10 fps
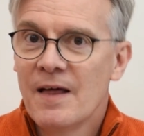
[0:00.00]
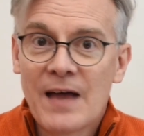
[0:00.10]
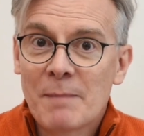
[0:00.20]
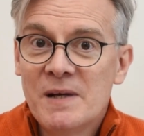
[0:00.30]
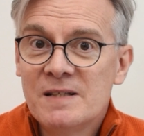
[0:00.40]

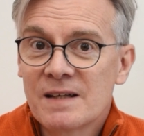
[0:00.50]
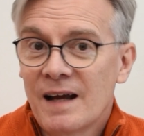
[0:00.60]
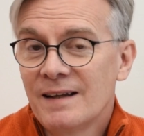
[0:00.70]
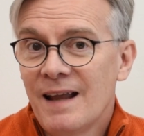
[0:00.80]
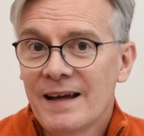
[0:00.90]
That means that
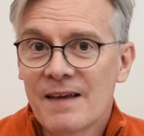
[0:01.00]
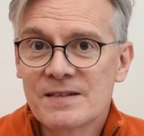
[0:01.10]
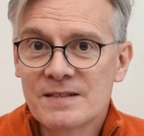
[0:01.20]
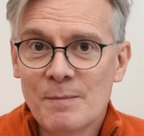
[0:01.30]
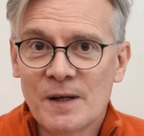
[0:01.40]
unlike other
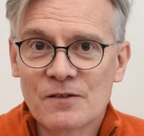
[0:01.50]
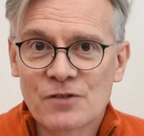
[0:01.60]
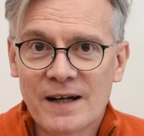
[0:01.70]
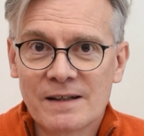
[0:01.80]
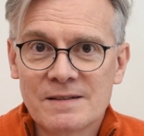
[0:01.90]
similar
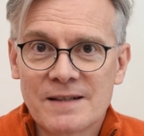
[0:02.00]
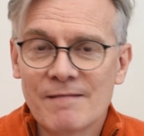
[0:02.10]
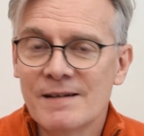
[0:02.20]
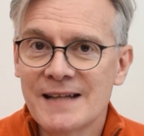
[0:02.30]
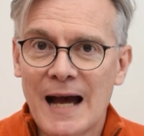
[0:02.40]
trackers,
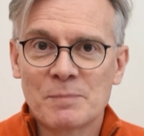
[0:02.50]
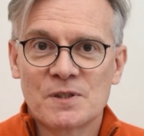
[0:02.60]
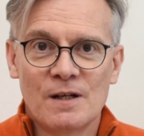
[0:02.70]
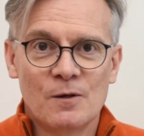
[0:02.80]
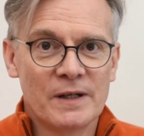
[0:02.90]
there is
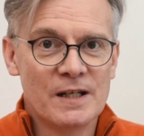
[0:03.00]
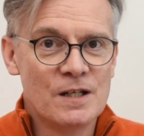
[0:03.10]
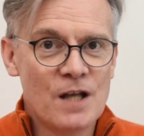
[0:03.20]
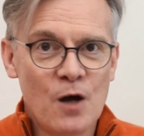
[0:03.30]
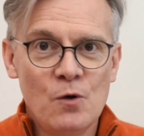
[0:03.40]
absolutely
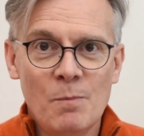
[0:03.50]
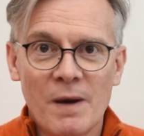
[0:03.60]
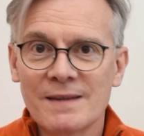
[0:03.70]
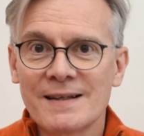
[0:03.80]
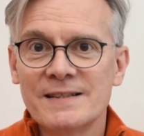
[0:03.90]
no
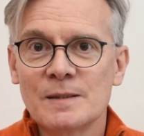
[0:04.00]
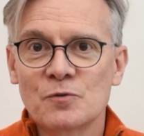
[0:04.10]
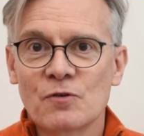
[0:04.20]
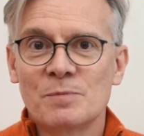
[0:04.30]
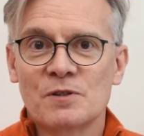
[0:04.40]
monthly
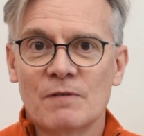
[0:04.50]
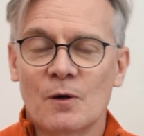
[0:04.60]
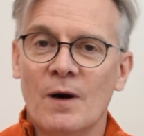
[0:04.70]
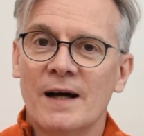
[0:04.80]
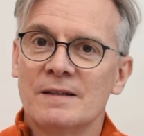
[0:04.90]
subscription
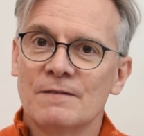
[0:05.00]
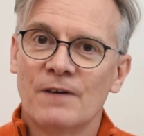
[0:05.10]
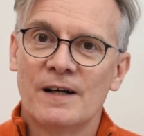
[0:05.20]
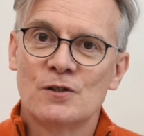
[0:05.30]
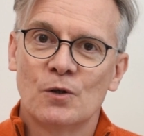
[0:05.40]
required to
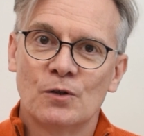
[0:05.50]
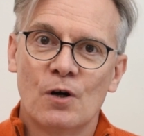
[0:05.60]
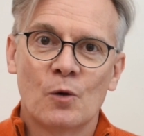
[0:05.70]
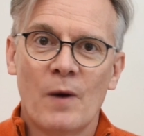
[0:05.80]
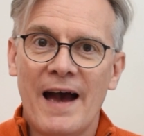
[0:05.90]
find your
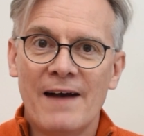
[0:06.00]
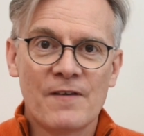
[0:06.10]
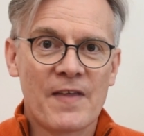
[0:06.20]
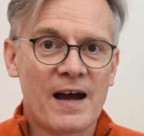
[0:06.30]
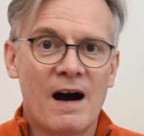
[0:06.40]
dog
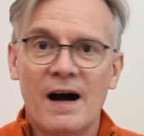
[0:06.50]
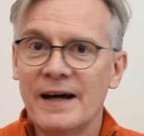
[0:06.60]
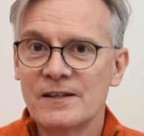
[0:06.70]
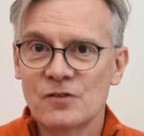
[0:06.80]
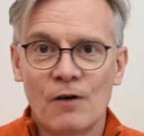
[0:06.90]
wherever they are
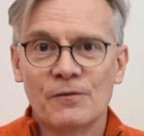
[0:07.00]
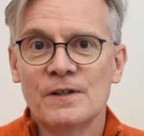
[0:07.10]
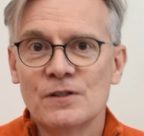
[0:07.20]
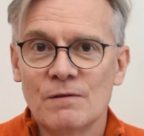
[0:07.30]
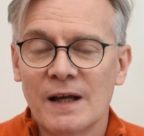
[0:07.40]
and as often
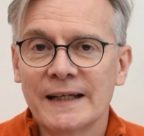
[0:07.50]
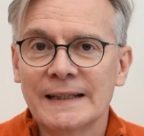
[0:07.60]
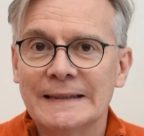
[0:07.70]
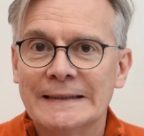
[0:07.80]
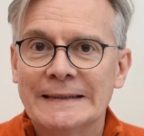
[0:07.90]
as you like.
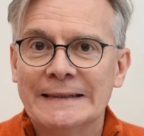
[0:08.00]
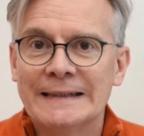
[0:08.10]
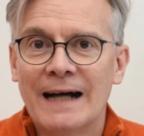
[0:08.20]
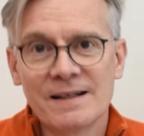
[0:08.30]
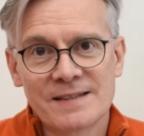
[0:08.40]

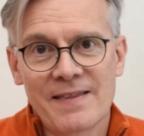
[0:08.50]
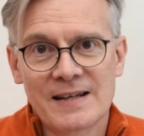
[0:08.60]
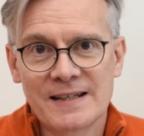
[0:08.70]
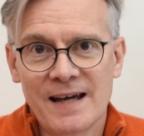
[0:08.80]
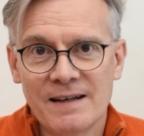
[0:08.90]
I'll say
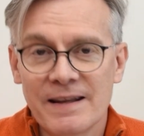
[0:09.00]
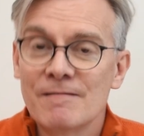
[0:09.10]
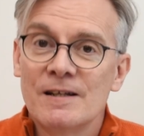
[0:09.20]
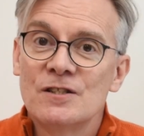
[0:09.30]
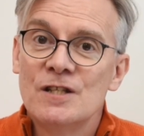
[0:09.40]
that again,
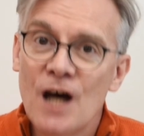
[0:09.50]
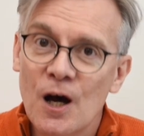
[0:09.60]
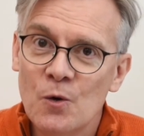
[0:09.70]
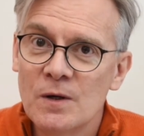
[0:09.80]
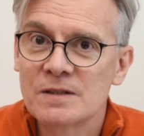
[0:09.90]
there is
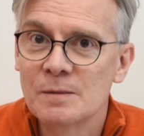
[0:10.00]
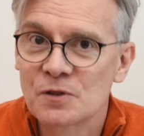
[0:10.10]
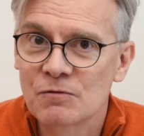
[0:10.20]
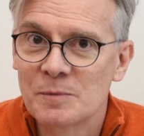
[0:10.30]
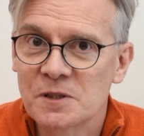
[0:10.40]
no
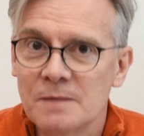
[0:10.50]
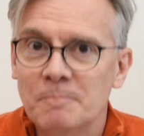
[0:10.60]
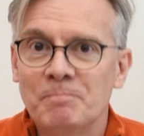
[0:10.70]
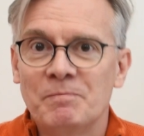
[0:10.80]
subscription.